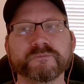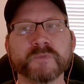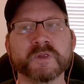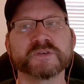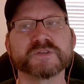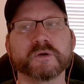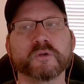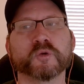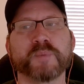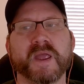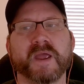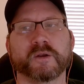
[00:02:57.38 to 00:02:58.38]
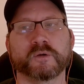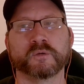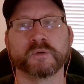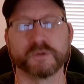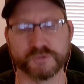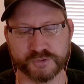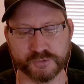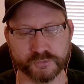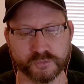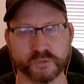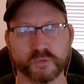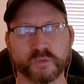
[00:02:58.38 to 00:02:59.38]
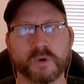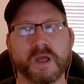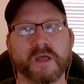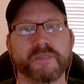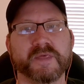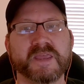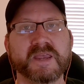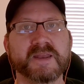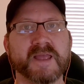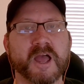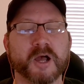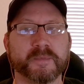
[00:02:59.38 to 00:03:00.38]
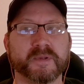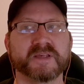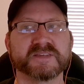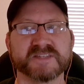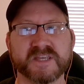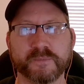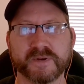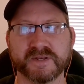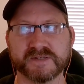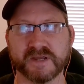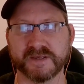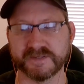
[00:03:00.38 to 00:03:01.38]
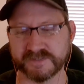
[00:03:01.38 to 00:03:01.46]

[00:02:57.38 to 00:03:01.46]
solar panel to uh, the heating element. Let's see what it does.